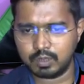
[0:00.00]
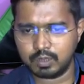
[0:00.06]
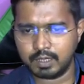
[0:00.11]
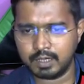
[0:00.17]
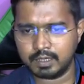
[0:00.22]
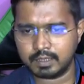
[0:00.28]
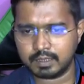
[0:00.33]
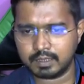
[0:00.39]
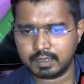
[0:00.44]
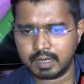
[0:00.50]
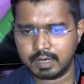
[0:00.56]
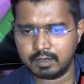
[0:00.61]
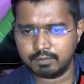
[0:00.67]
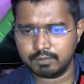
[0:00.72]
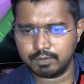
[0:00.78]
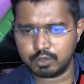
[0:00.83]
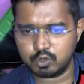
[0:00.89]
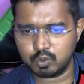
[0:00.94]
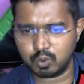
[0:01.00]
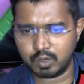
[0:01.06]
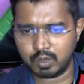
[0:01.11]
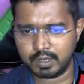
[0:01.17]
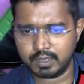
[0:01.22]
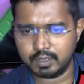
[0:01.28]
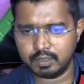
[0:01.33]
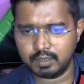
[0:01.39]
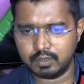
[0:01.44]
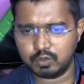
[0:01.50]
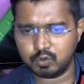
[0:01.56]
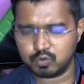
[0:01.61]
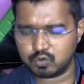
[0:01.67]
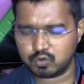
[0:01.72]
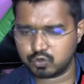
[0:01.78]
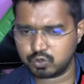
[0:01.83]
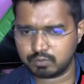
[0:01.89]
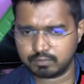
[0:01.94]
to create kind of a join
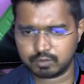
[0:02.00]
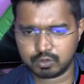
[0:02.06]
to